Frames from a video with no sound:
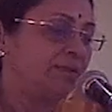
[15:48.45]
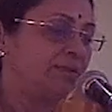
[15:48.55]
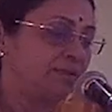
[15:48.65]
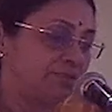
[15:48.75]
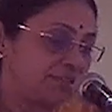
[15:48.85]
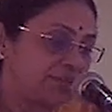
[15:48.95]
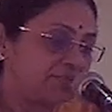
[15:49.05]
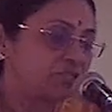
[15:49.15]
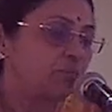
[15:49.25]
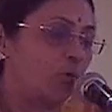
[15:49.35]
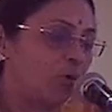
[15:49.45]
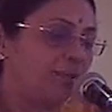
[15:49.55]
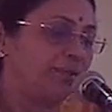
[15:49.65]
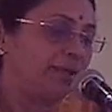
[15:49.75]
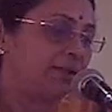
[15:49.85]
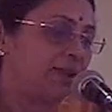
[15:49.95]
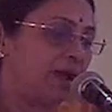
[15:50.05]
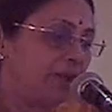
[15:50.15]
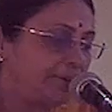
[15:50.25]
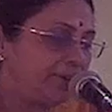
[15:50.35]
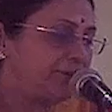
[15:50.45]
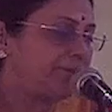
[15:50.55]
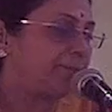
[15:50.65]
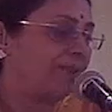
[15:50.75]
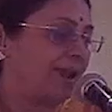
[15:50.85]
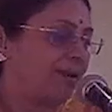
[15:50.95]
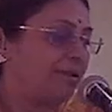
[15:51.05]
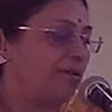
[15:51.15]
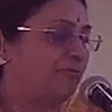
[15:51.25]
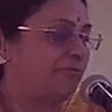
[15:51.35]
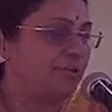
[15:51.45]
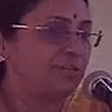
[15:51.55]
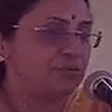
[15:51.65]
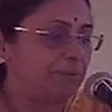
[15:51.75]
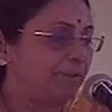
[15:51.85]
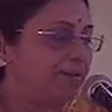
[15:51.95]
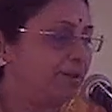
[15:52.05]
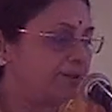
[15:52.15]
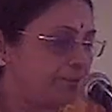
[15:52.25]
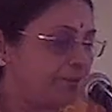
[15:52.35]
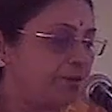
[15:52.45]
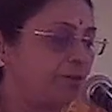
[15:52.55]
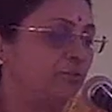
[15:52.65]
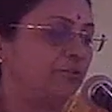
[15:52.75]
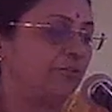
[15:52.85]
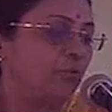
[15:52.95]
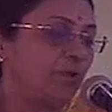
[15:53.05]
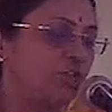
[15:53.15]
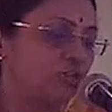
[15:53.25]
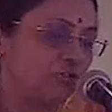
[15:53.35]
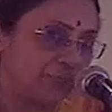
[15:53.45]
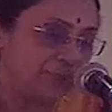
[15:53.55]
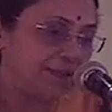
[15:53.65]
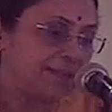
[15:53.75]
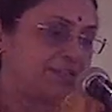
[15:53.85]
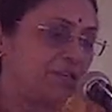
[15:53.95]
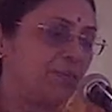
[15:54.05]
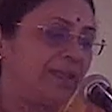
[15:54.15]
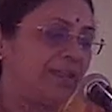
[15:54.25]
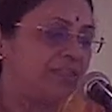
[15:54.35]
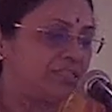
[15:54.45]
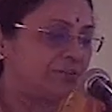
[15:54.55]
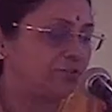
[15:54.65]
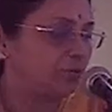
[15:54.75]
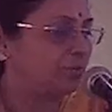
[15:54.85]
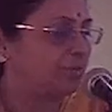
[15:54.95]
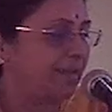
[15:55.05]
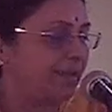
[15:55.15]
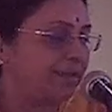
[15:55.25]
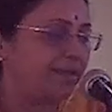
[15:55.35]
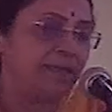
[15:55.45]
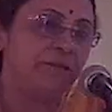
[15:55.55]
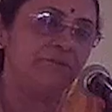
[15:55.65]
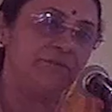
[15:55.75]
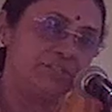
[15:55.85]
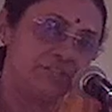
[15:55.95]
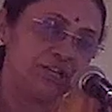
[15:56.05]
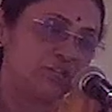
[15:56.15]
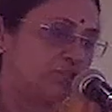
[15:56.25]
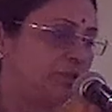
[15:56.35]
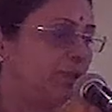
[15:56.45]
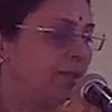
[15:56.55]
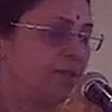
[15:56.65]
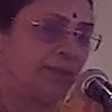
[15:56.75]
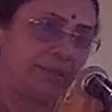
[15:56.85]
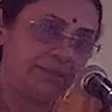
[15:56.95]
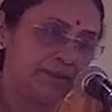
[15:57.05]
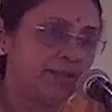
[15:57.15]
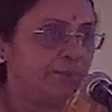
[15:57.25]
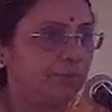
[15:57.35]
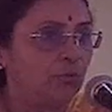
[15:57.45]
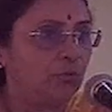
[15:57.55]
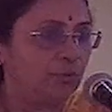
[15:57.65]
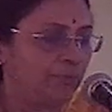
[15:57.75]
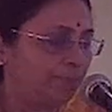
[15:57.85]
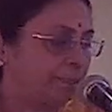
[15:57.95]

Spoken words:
The texts warn that arbitrary planting of trees will be detrimental to the foundation of buildings and will interfere with lighting and ventilation in the neighborhood.